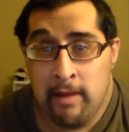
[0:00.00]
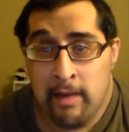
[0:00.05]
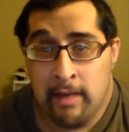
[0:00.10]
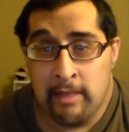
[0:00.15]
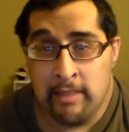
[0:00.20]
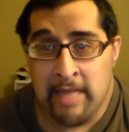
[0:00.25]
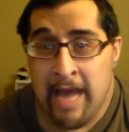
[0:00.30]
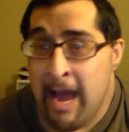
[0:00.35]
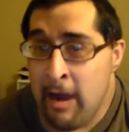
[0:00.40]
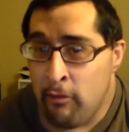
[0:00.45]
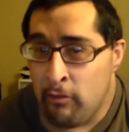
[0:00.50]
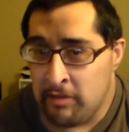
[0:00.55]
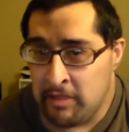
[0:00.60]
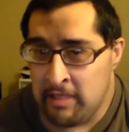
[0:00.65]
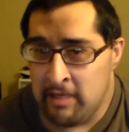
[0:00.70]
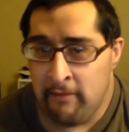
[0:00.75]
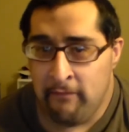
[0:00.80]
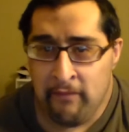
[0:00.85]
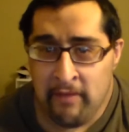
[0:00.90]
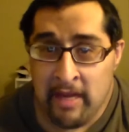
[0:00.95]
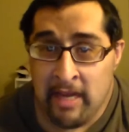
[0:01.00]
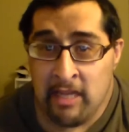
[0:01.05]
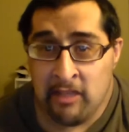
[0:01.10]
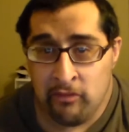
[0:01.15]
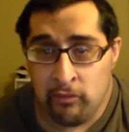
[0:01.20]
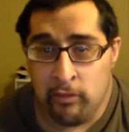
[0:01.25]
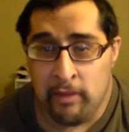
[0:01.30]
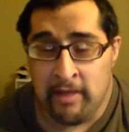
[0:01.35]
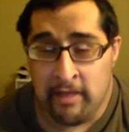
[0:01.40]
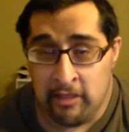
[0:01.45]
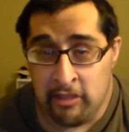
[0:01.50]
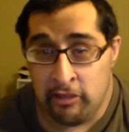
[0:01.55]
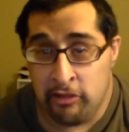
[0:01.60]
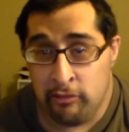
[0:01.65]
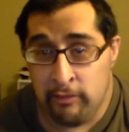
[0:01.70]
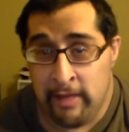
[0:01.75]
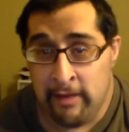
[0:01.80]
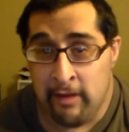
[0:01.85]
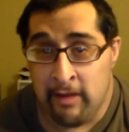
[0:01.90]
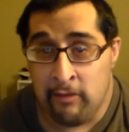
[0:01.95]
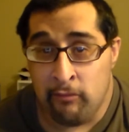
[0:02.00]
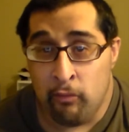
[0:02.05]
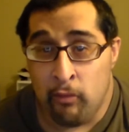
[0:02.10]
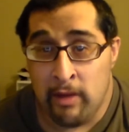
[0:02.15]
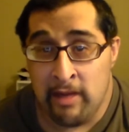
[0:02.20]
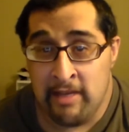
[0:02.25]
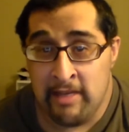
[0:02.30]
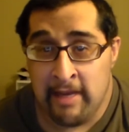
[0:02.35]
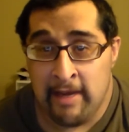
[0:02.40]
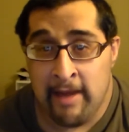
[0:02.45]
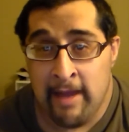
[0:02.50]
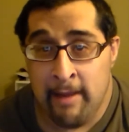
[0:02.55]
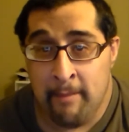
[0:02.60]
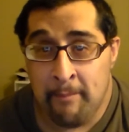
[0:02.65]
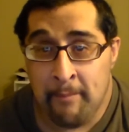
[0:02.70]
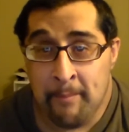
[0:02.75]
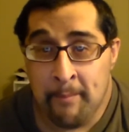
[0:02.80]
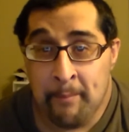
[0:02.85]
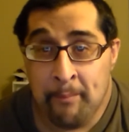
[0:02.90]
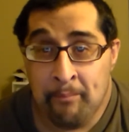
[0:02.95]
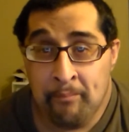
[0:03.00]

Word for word: Because I was in the fast food industry at one time,